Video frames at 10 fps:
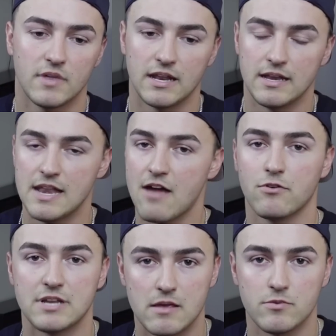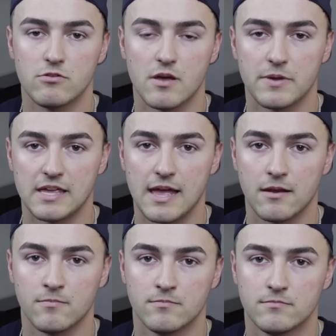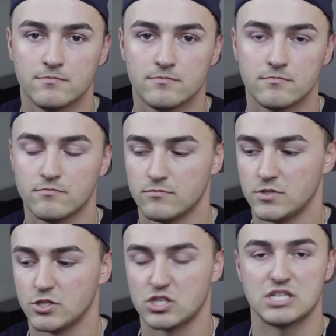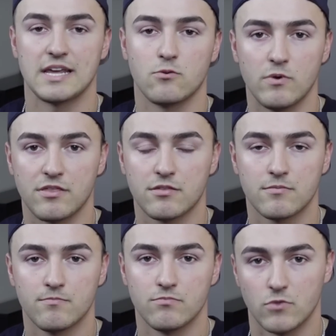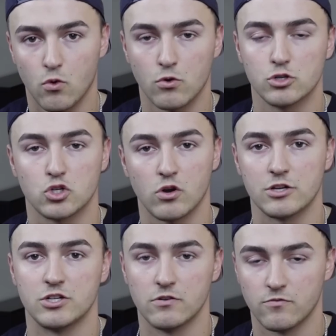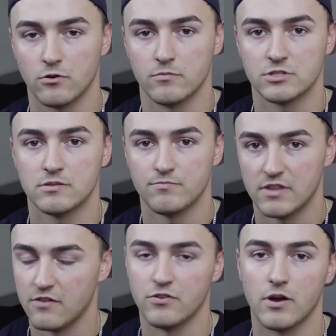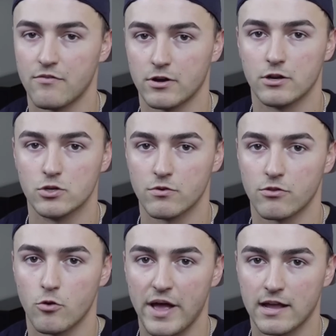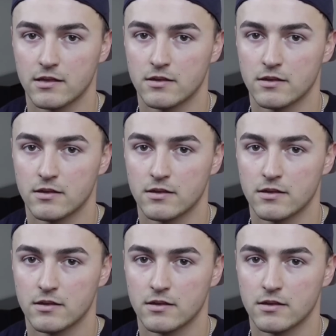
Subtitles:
Never debut them again. Just stick with the Orange Crush uniforms if you're ever going to do a throwback.